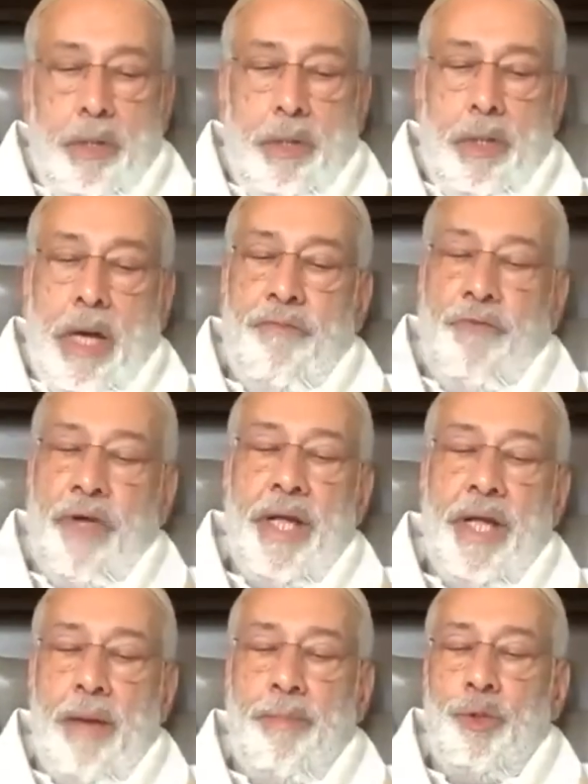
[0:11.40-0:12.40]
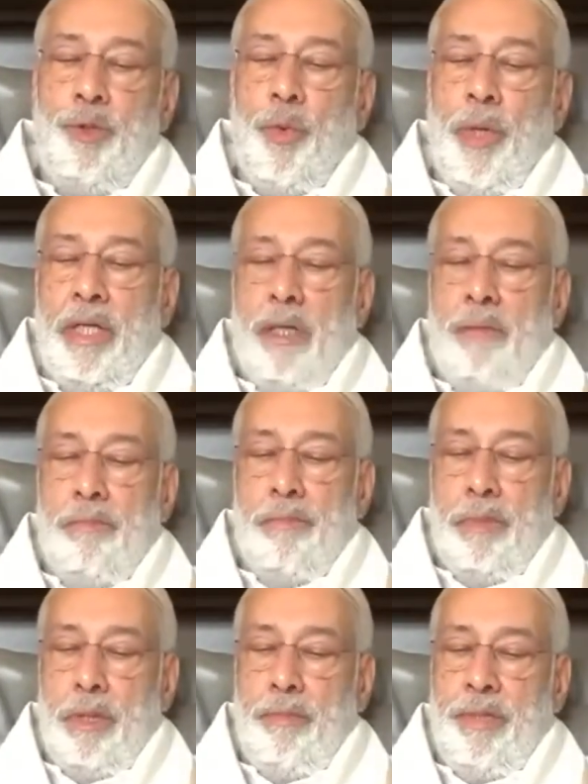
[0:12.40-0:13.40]
I'm very happy to welcome
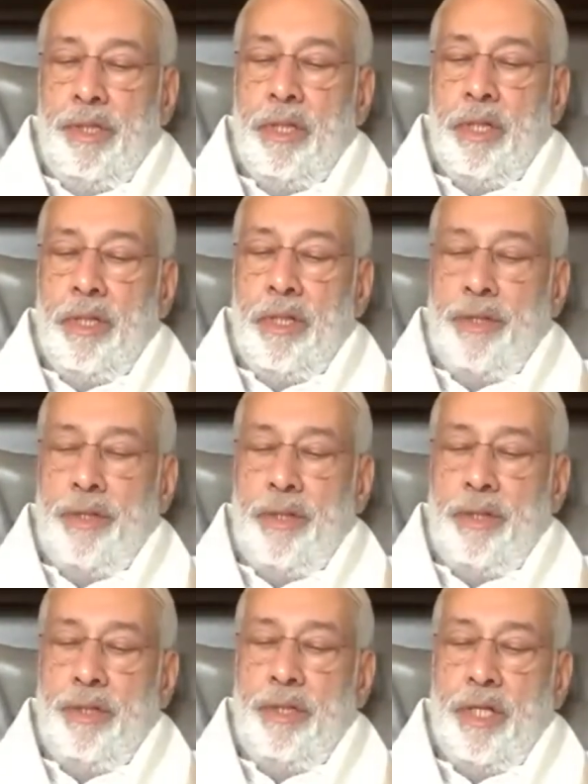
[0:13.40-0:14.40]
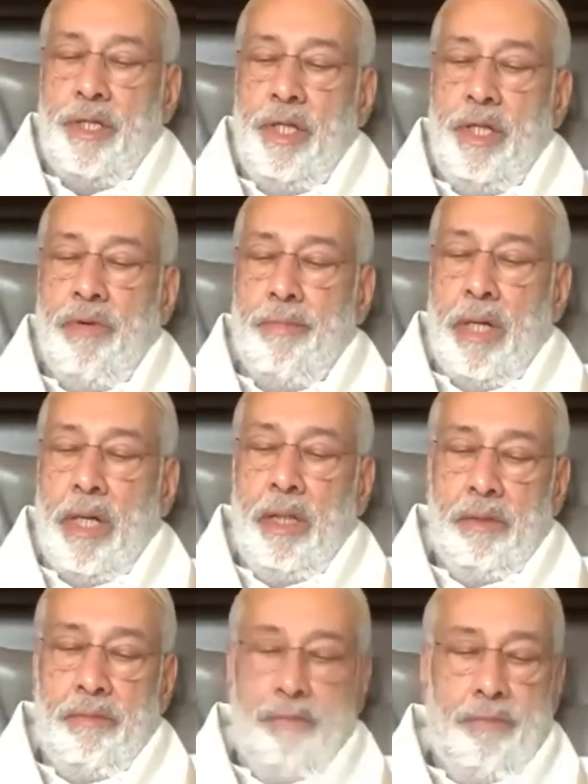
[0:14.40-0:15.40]
Mr. Shashi
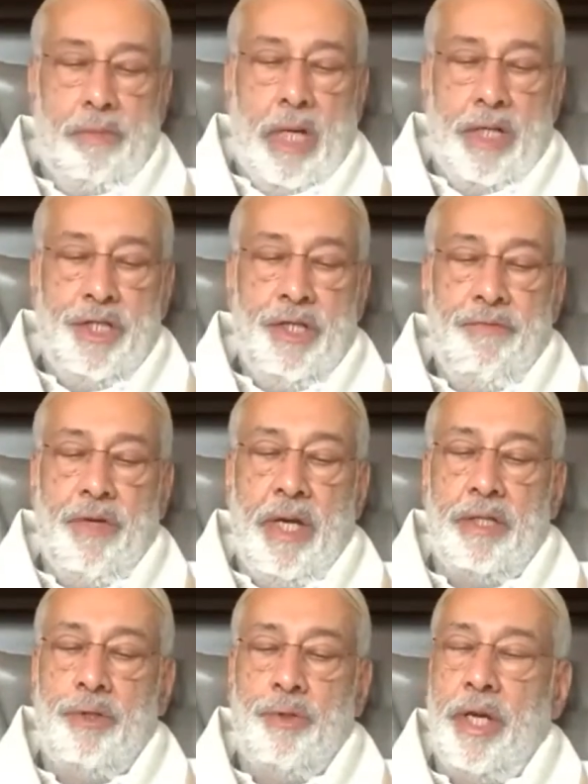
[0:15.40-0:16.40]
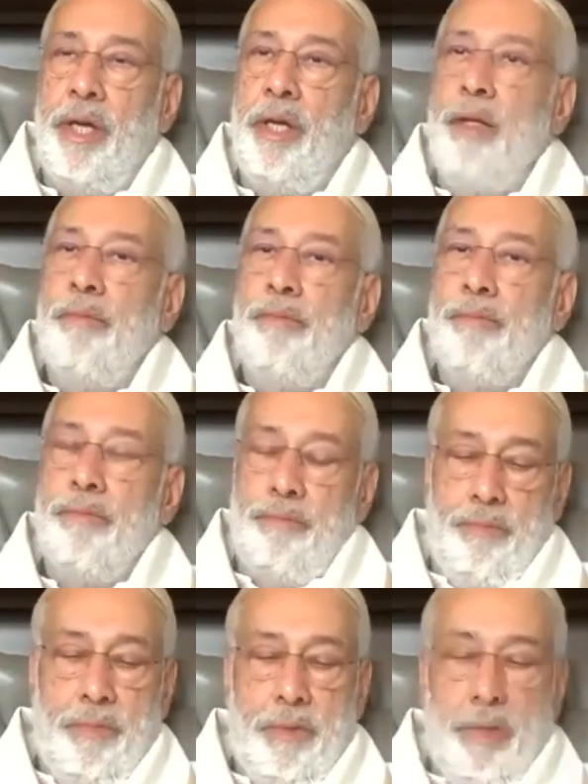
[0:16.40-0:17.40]
Verma, our chief guest today,
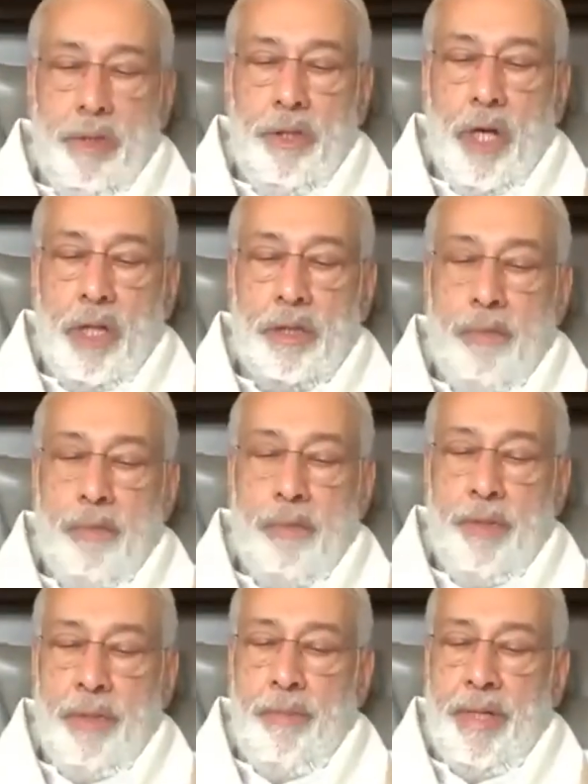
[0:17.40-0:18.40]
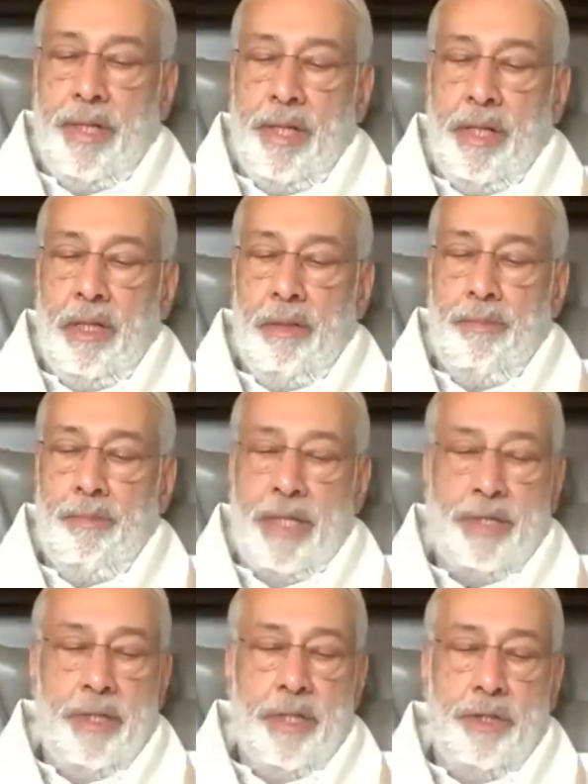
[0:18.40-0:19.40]
Dr. Bimal Patel,
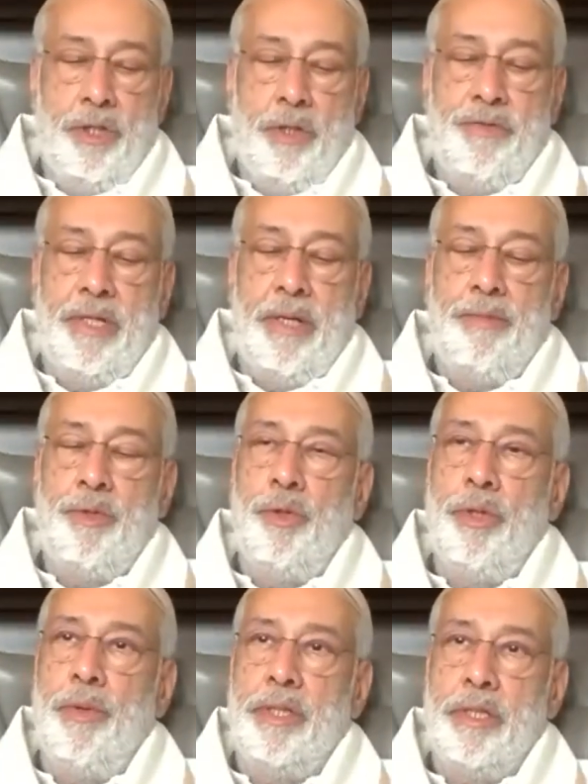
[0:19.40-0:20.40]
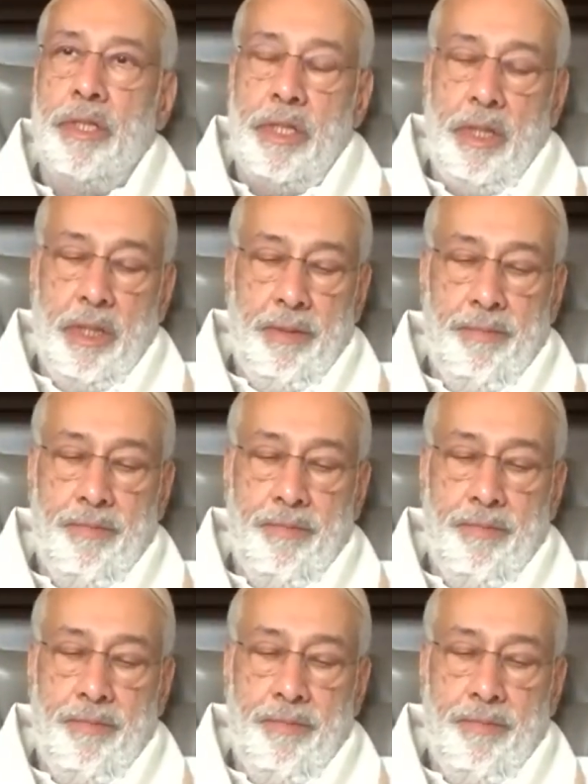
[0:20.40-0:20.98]
president of CEPT University,